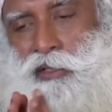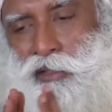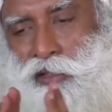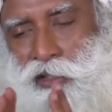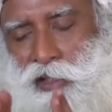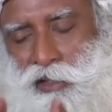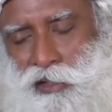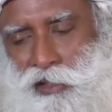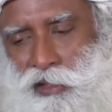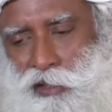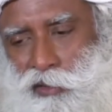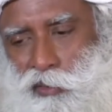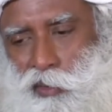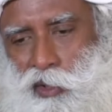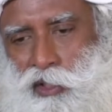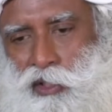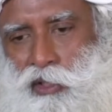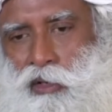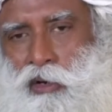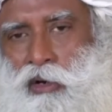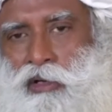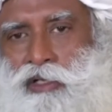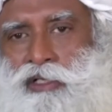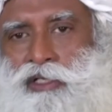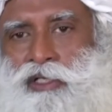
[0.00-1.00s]
This is
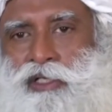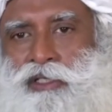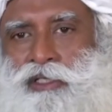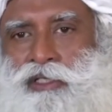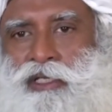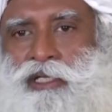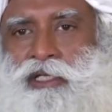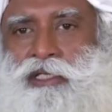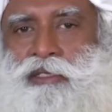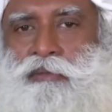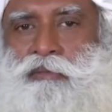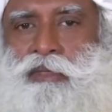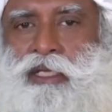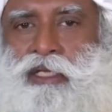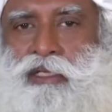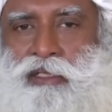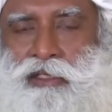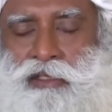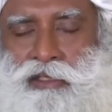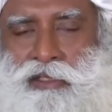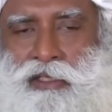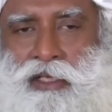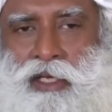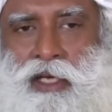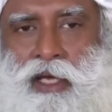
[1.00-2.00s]
what consciousness
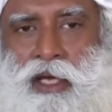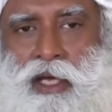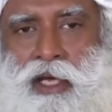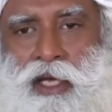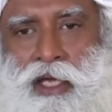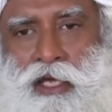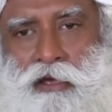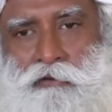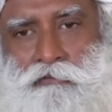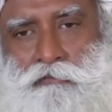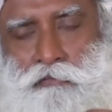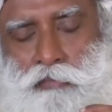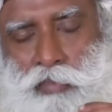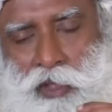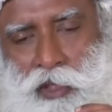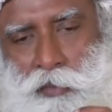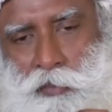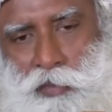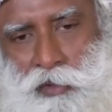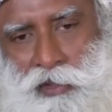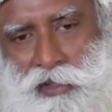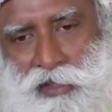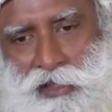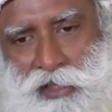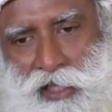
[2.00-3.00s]
means. If
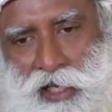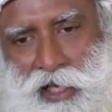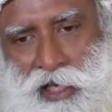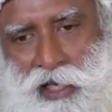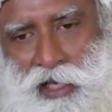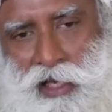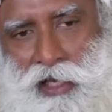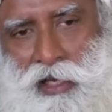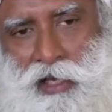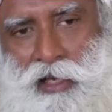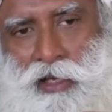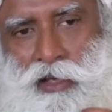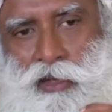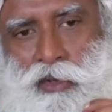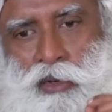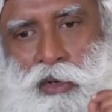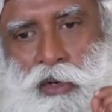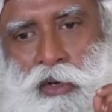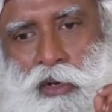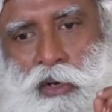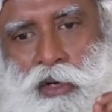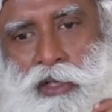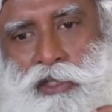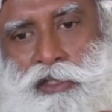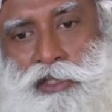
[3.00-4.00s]
people say
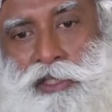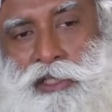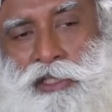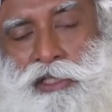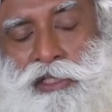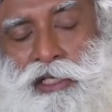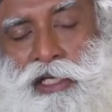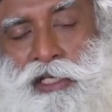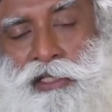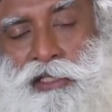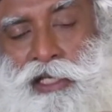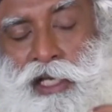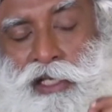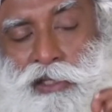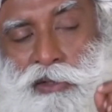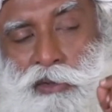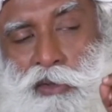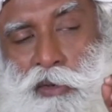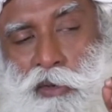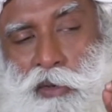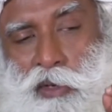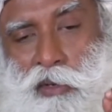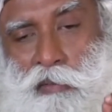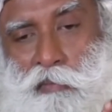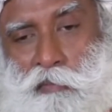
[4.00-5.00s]
your consciousness has
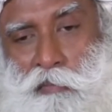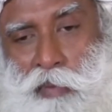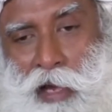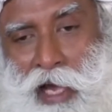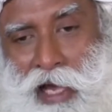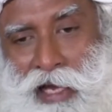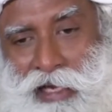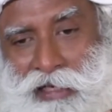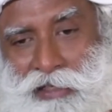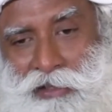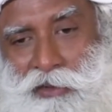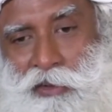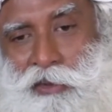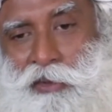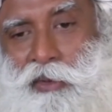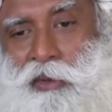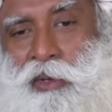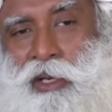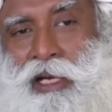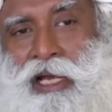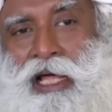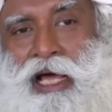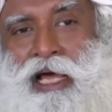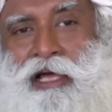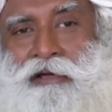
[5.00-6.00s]
no impact on
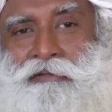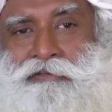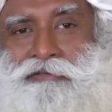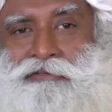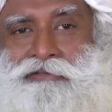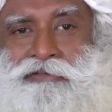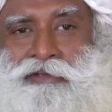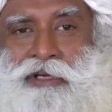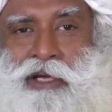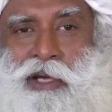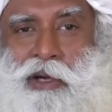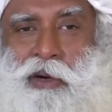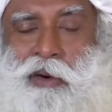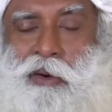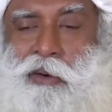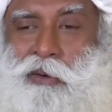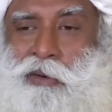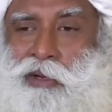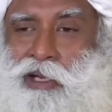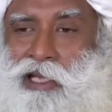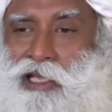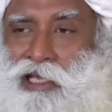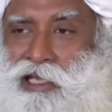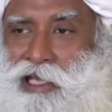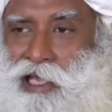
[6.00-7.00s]
your life,
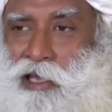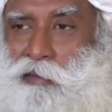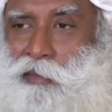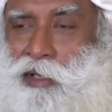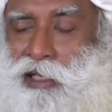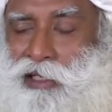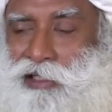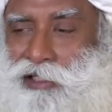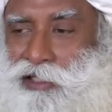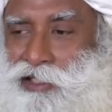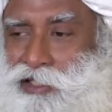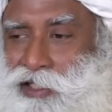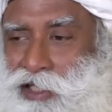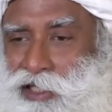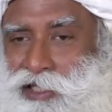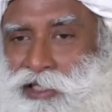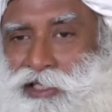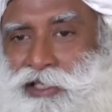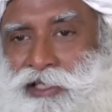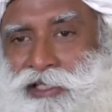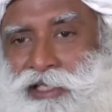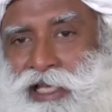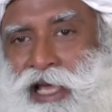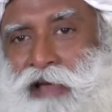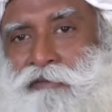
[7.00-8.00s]
only chemical
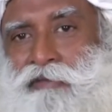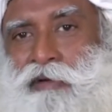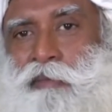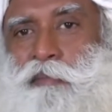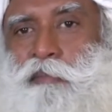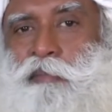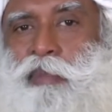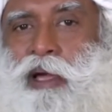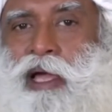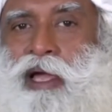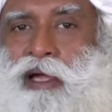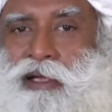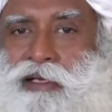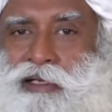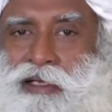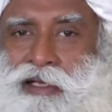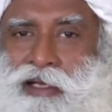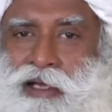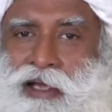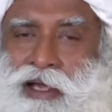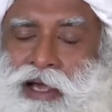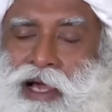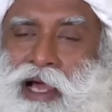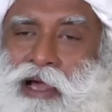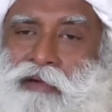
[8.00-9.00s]
structures have impact,
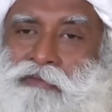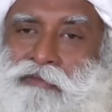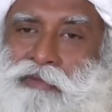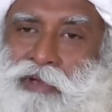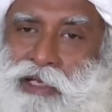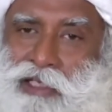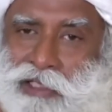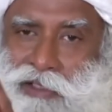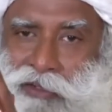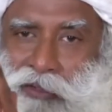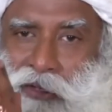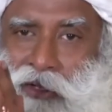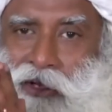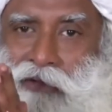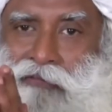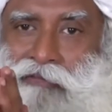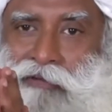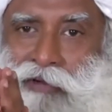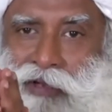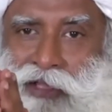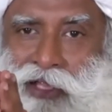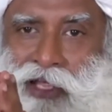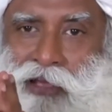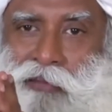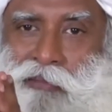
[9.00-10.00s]
I'm very sorry
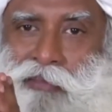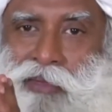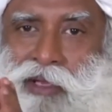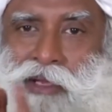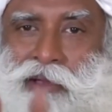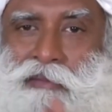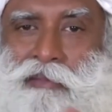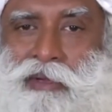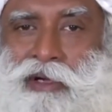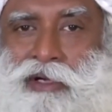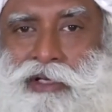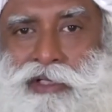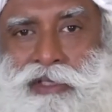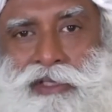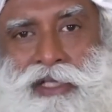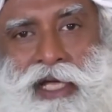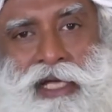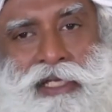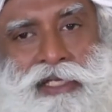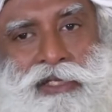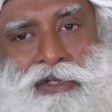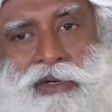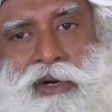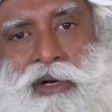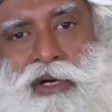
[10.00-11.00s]
for them because
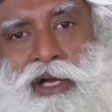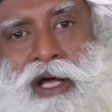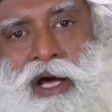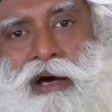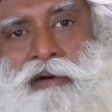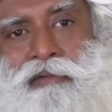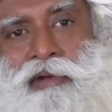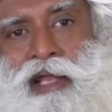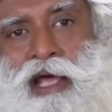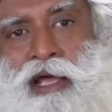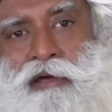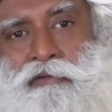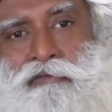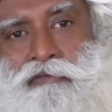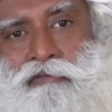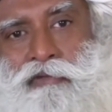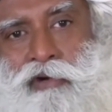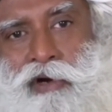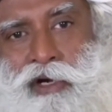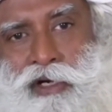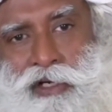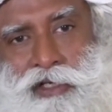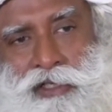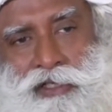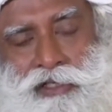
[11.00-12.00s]
that's not how life
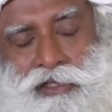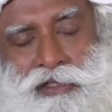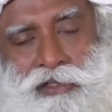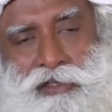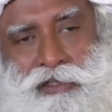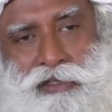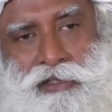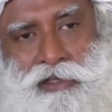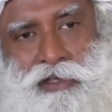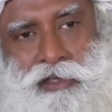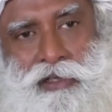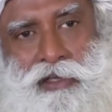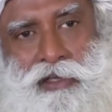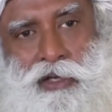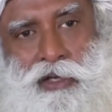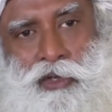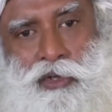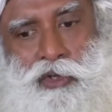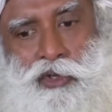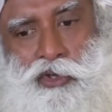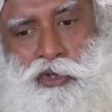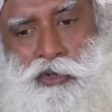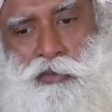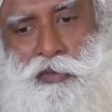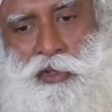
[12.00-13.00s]
works.
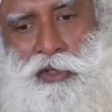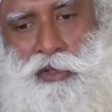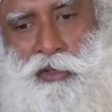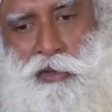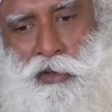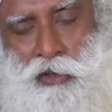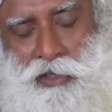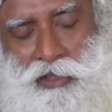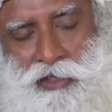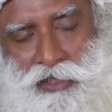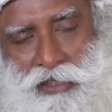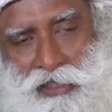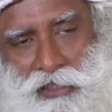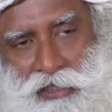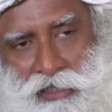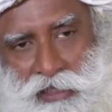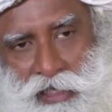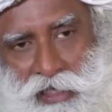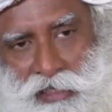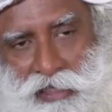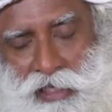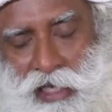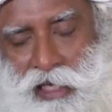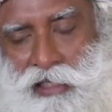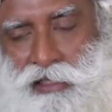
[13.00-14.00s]
Human
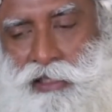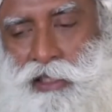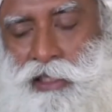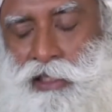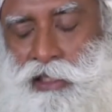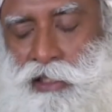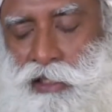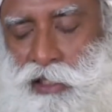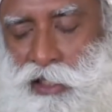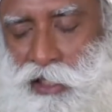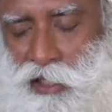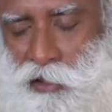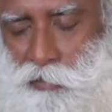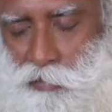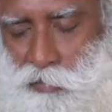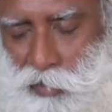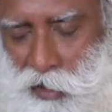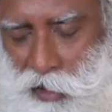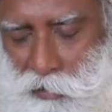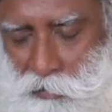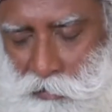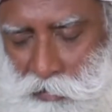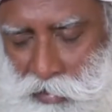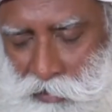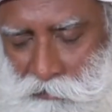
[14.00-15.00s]
consciousness has a deep
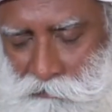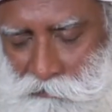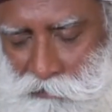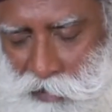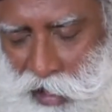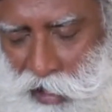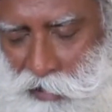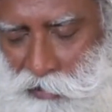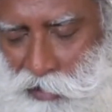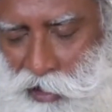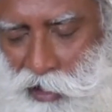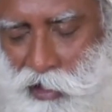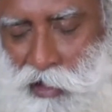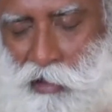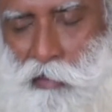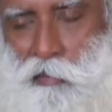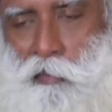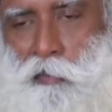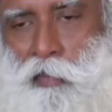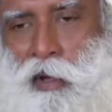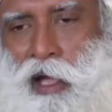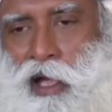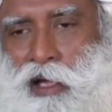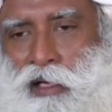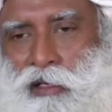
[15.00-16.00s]
and profound
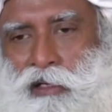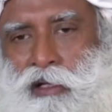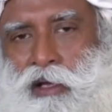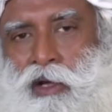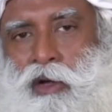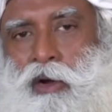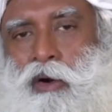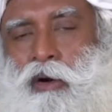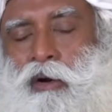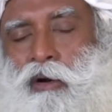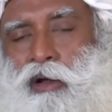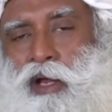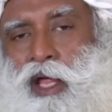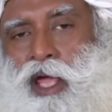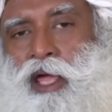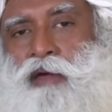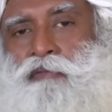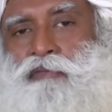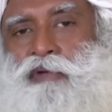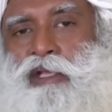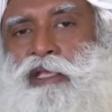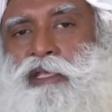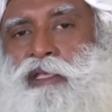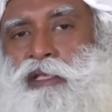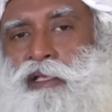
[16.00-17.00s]
impact on
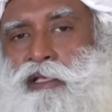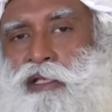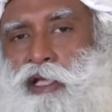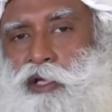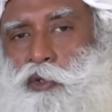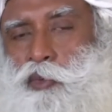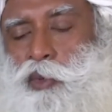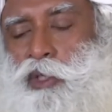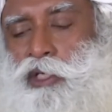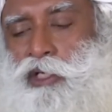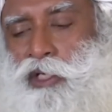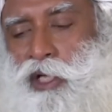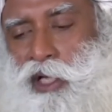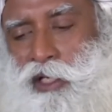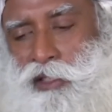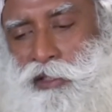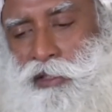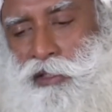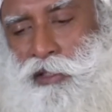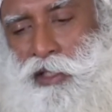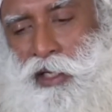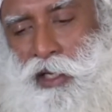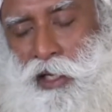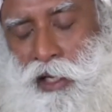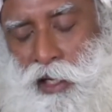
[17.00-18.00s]
everything that we
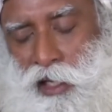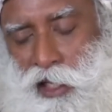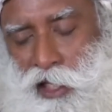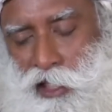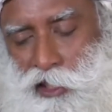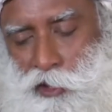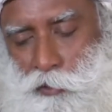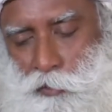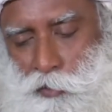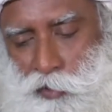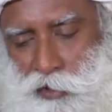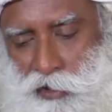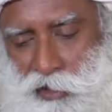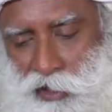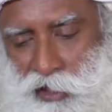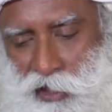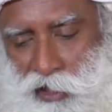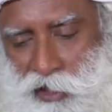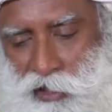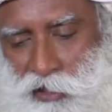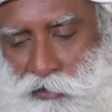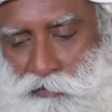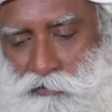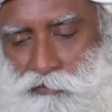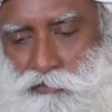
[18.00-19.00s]
touch,
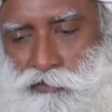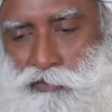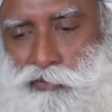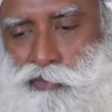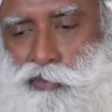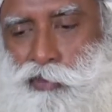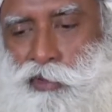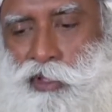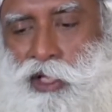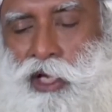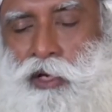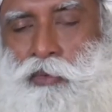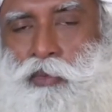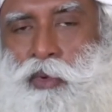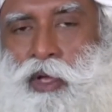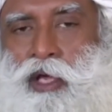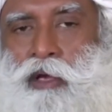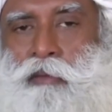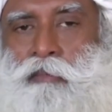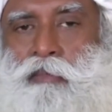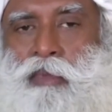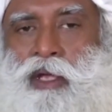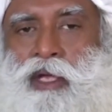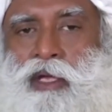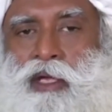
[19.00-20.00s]
especially the food that we
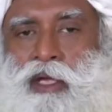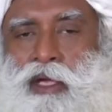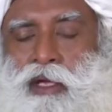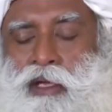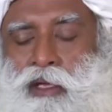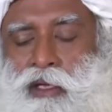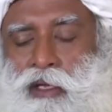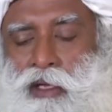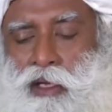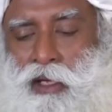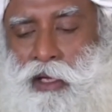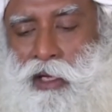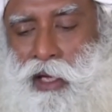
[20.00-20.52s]
are making